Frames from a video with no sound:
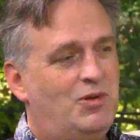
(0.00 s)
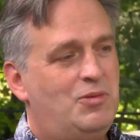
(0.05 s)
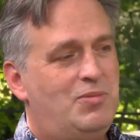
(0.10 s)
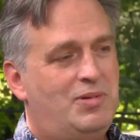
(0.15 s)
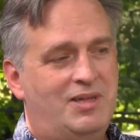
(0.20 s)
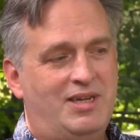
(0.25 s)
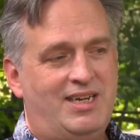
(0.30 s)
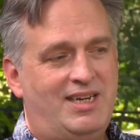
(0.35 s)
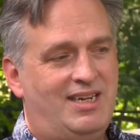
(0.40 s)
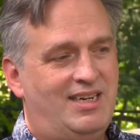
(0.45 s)
We
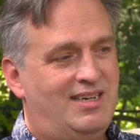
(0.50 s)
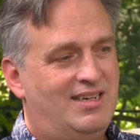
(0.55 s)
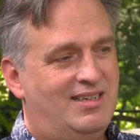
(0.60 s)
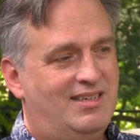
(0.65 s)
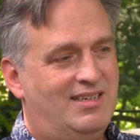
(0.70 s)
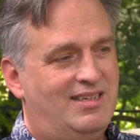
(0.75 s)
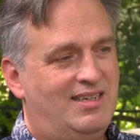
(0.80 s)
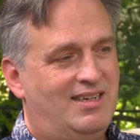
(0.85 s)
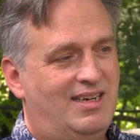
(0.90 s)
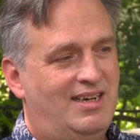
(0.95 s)
played
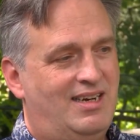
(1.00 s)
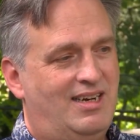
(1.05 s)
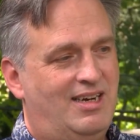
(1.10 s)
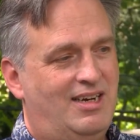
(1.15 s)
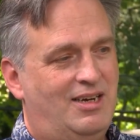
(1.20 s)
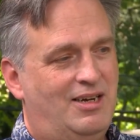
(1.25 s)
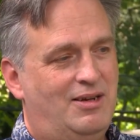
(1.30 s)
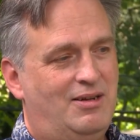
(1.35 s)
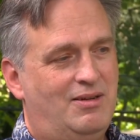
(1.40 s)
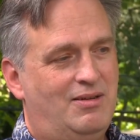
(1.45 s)

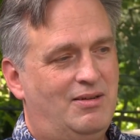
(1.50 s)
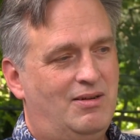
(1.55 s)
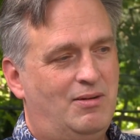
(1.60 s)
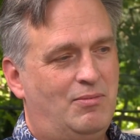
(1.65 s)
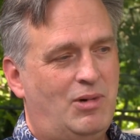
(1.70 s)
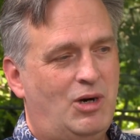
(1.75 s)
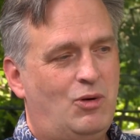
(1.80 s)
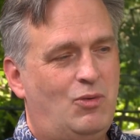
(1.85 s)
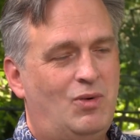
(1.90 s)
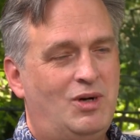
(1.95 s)
uh,
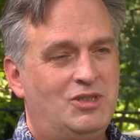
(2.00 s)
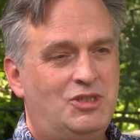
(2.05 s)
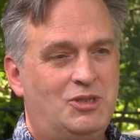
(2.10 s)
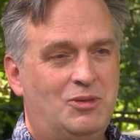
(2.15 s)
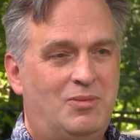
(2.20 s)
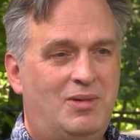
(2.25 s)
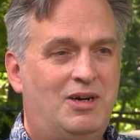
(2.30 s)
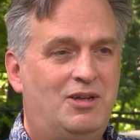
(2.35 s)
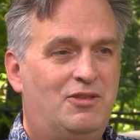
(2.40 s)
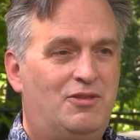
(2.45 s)
about once
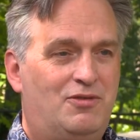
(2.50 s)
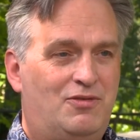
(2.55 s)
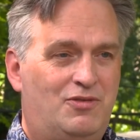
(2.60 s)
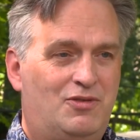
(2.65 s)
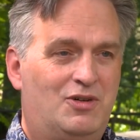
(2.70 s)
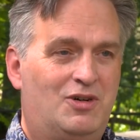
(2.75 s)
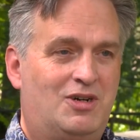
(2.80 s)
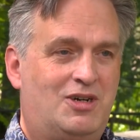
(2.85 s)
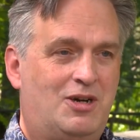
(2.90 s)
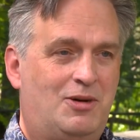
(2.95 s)
a month
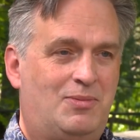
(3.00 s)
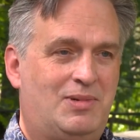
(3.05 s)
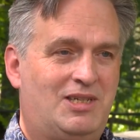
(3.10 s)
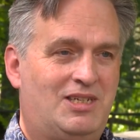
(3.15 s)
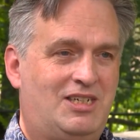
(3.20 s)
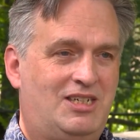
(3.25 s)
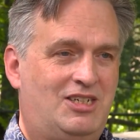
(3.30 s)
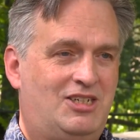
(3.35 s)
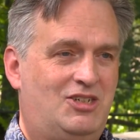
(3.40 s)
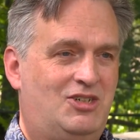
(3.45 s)
for a couple
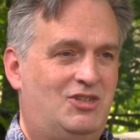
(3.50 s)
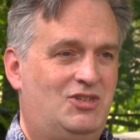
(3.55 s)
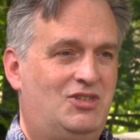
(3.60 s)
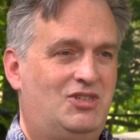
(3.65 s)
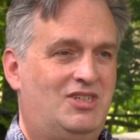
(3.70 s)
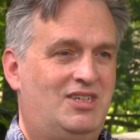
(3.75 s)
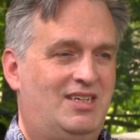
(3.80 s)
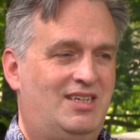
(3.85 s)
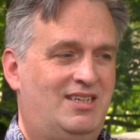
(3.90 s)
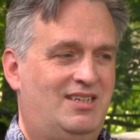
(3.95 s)
of
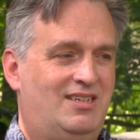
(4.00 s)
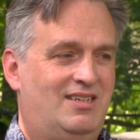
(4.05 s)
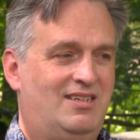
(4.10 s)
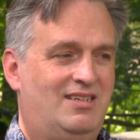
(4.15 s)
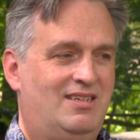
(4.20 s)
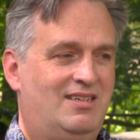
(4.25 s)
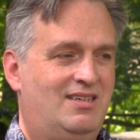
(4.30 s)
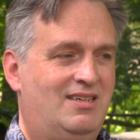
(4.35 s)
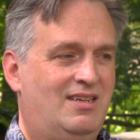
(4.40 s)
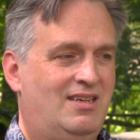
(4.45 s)
years,
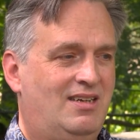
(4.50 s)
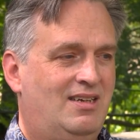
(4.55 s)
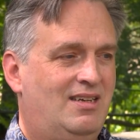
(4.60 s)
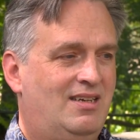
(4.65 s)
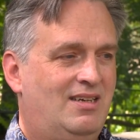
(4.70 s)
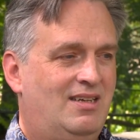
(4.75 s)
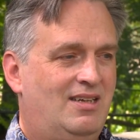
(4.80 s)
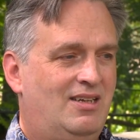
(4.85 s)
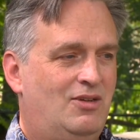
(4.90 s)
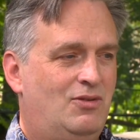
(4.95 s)
and
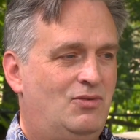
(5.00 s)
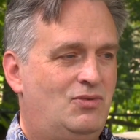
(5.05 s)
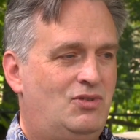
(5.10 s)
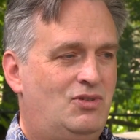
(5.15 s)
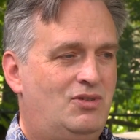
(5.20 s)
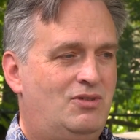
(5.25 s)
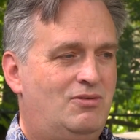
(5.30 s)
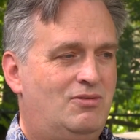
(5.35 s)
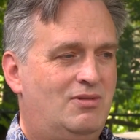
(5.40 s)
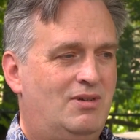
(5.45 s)
it
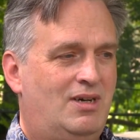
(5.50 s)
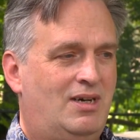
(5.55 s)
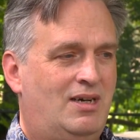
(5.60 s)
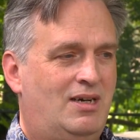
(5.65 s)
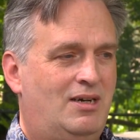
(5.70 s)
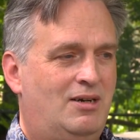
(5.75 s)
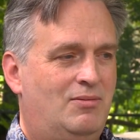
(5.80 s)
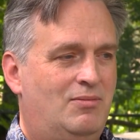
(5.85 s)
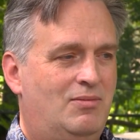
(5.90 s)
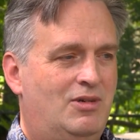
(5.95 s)
was
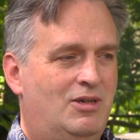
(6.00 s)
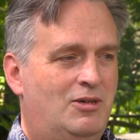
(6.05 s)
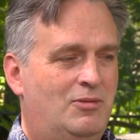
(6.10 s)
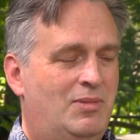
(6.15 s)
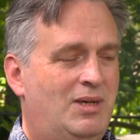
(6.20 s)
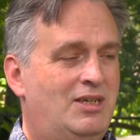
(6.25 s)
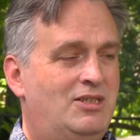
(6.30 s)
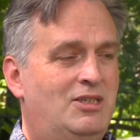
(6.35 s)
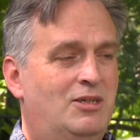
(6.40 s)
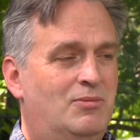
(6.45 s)
um, an
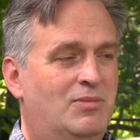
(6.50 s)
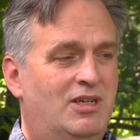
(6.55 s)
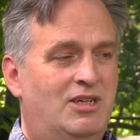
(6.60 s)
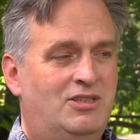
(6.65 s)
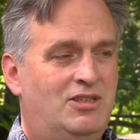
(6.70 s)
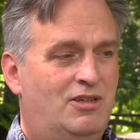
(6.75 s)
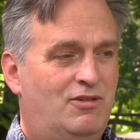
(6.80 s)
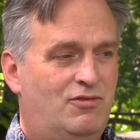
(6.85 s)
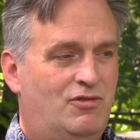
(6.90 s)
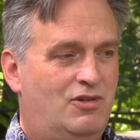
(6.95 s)
amazing
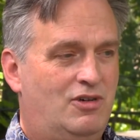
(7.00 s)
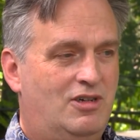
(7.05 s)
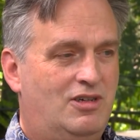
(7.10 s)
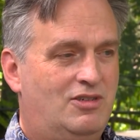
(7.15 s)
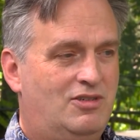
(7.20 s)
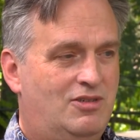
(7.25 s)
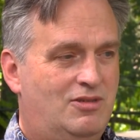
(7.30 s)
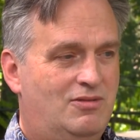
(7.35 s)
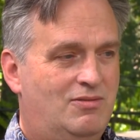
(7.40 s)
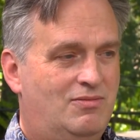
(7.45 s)
blessing for
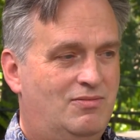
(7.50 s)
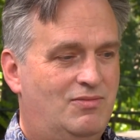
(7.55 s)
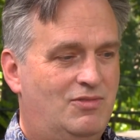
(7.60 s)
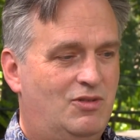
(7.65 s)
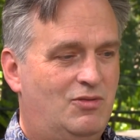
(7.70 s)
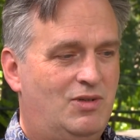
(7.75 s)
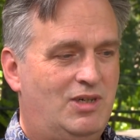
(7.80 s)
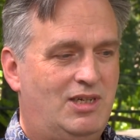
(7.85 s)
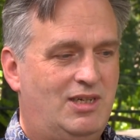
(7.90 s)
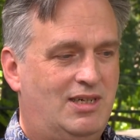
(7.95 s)
us
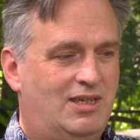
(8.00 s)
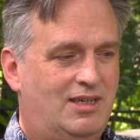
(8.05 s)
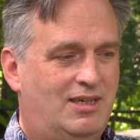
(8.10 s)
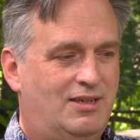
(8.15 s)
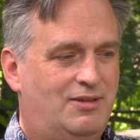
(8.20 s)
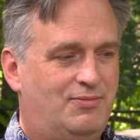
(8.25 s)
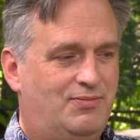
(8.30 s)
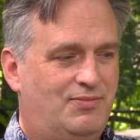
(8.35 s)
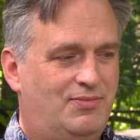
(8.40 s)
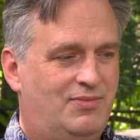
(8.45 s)
we
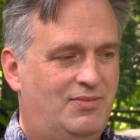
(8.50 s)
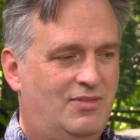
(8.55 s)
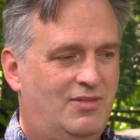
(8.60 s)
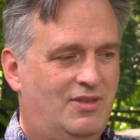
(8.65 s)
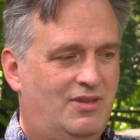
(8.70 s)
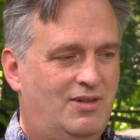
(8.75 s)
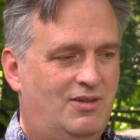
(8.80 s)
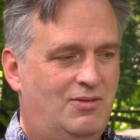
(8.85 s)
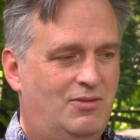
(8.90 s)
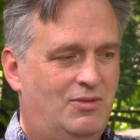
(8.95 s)
uh,
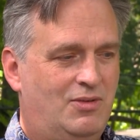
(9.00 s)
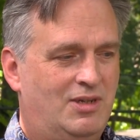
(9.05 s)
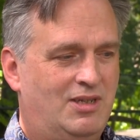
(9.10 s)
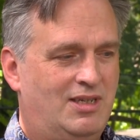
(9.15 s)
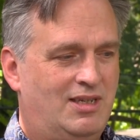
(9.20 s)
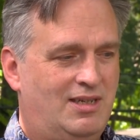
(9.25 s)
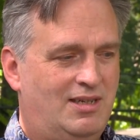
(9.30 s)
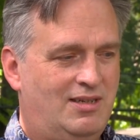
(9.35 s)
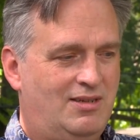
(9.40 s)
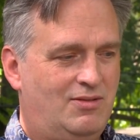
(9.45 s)

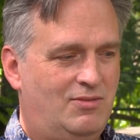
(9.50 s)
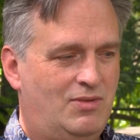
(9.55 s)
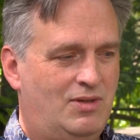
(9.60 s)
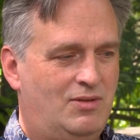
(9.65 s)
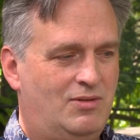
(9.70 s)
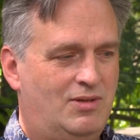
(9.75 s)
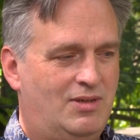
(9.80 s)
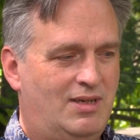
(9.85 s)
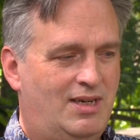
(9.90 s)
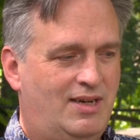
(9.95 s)
really
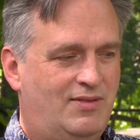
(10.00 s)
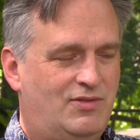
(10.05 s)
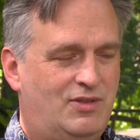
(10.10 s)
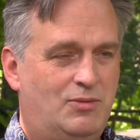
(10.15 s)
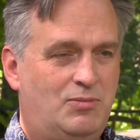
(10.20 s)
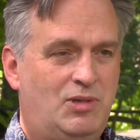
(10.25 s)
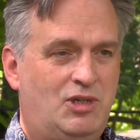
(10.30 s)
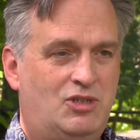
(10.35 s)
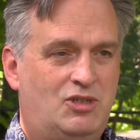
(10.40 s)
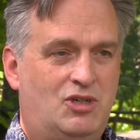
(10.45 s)
we would have
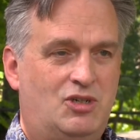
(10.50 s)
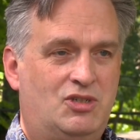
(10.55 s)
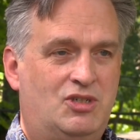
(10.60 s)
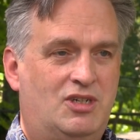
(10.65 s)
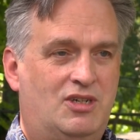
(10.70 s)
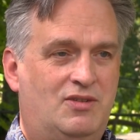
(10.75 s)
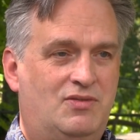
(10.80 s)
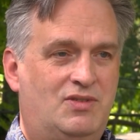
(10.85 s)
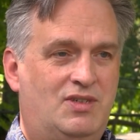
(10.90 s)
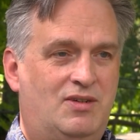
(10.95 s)
to pinch
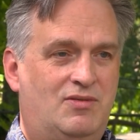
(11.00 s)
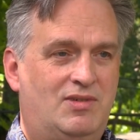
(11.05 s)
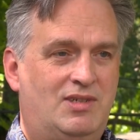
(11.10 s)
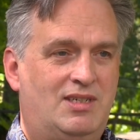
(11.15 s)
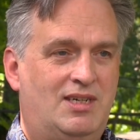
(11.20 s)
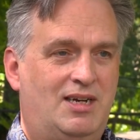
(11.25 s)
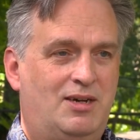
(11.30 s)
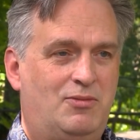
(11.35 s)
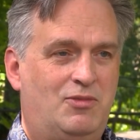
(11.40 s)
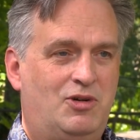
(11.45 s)
ourselves every
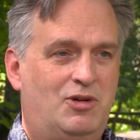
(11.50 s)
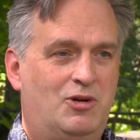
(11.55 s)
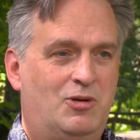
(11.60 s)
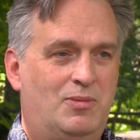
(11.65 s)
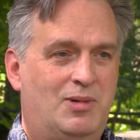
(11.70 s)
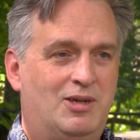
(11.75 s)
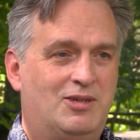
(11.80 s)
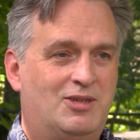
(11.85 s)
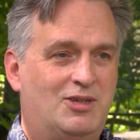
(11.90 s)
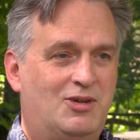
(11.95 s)
time we were
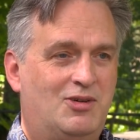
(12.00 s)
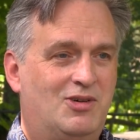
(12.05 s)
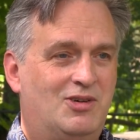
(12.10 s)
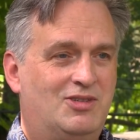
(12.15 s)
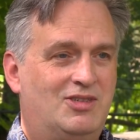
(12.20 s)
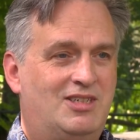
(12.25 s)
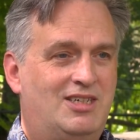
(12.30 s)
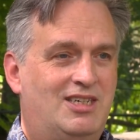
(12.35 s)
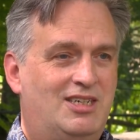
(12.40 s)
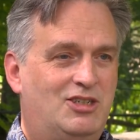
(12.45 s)
about to go
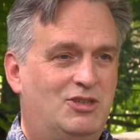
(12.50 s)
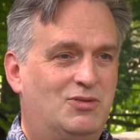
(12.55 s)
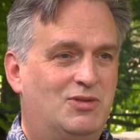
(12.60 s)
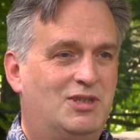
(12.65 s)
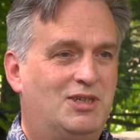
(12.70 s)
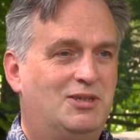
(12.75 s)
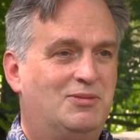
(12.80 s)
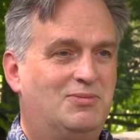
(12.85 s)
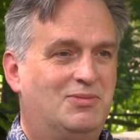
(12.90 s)
on stage with